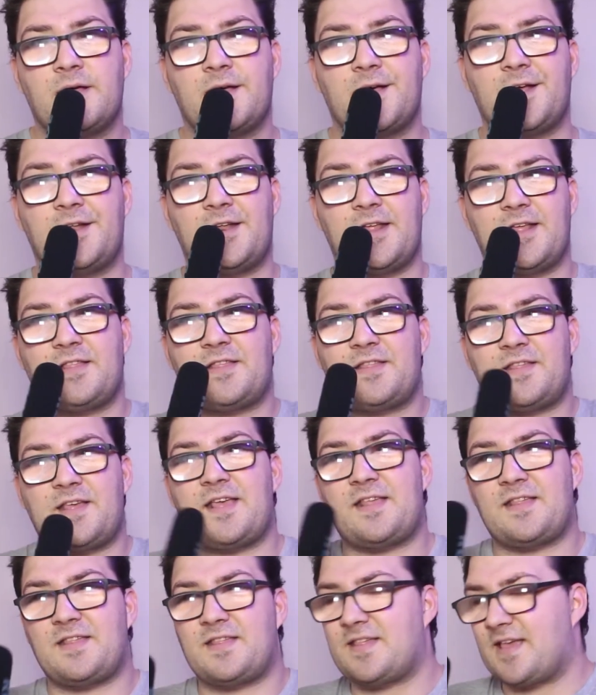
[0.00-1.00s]
and it's
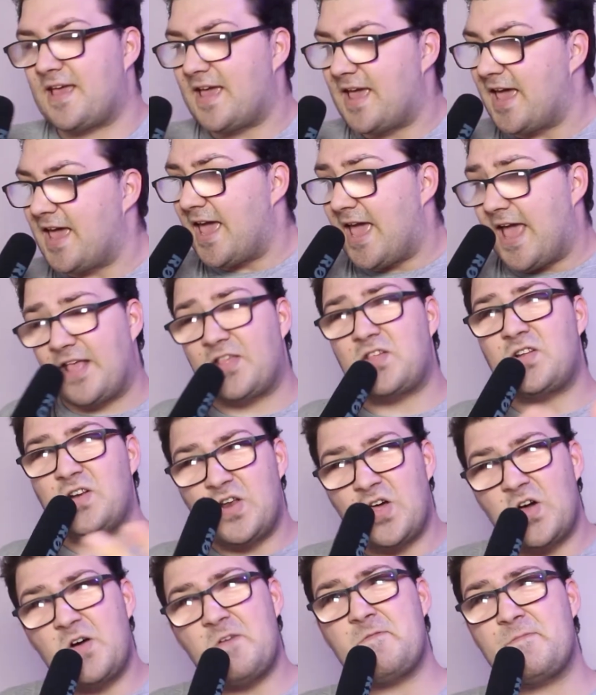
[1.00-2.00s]
it's it's a
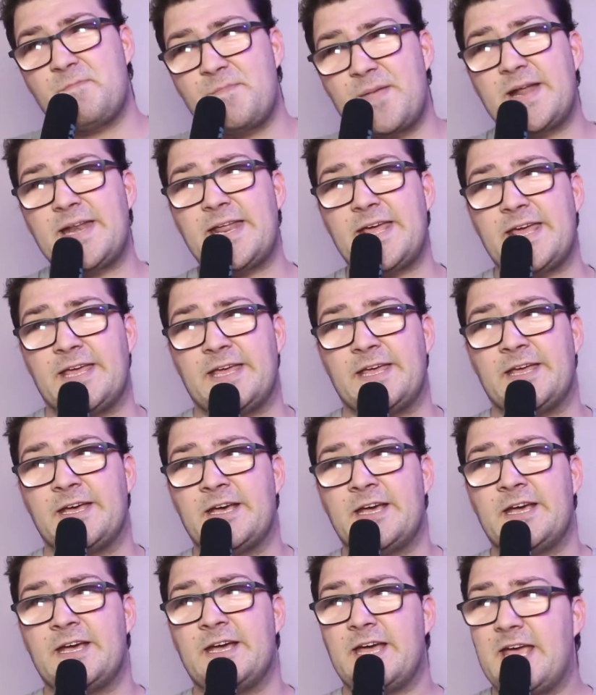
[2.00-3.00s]
lot of money.
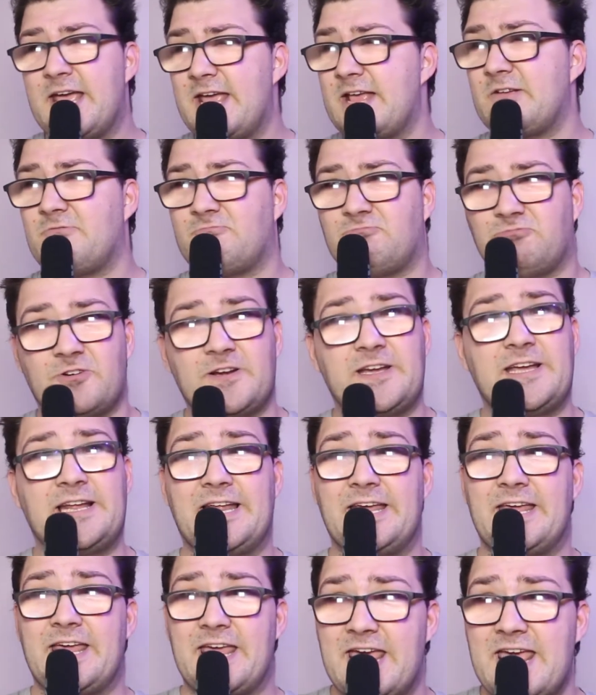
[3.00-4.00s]
It
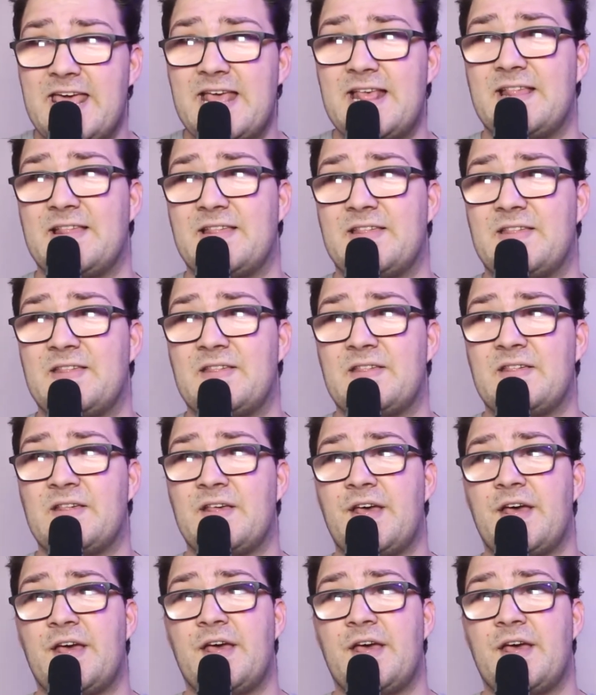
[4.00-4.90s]
really is.